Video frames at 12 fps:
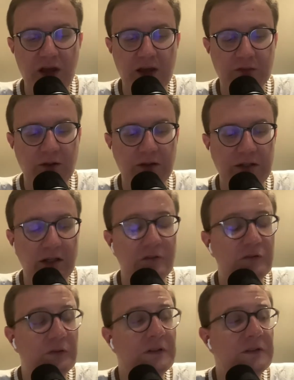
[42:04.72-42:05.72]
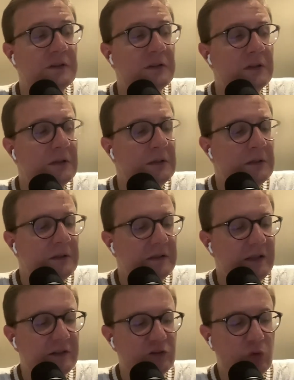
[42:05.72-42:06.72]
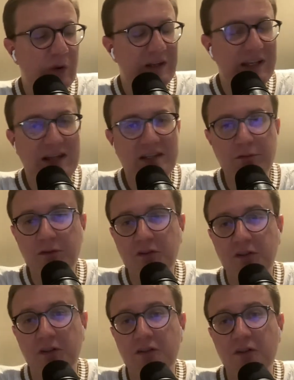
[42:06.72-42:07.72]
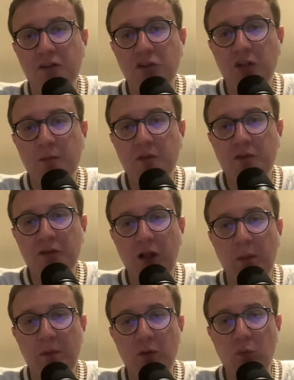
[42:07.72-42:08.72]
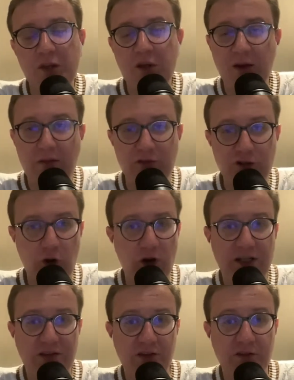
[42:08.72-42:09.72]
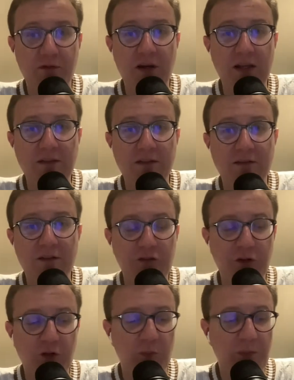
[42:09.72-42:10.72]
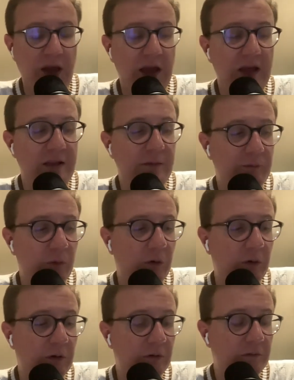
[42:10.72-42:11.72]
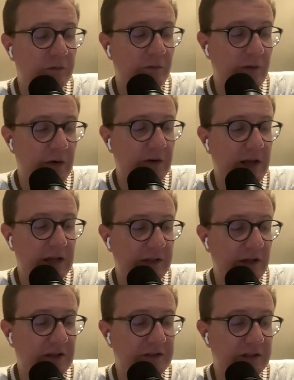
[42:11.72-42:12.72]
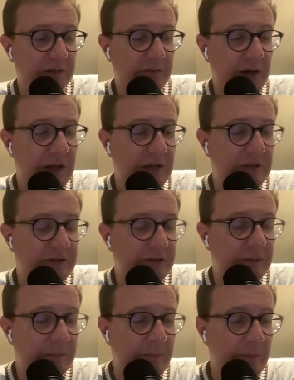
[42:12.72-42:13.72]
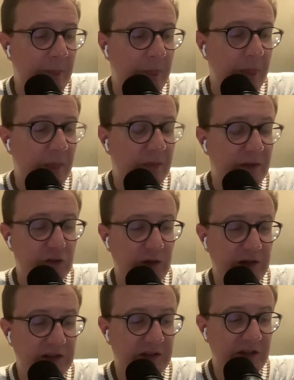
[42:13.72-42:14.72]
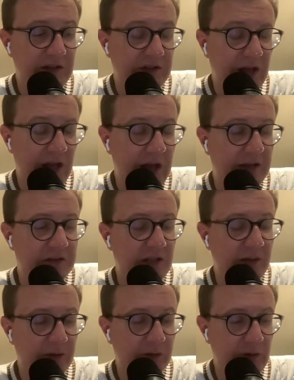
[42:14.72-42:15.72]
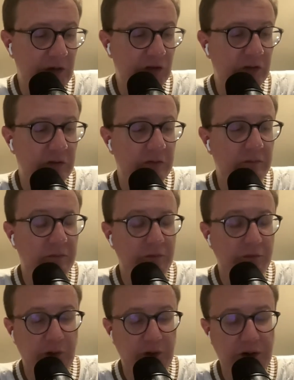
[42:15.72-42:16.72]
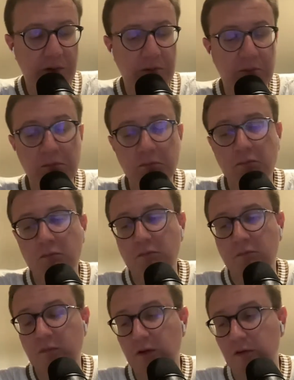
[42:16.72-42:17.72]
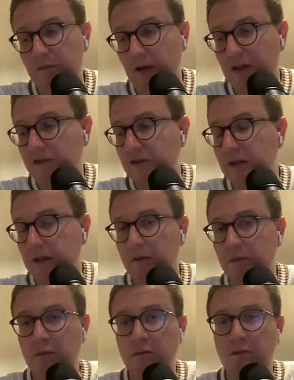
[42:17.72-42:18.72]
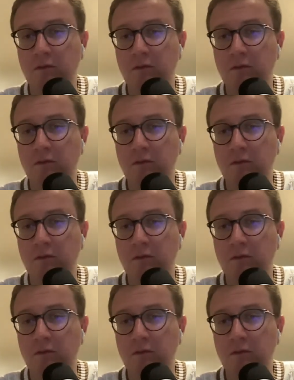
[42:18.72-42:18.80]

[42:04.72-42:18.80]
tax-friendly countries, get 28 different citizenships. I mean, we don't have a dog in this fight, and so you'll pay for very agnostic advice that transcends tax, immigration, freedom, investing,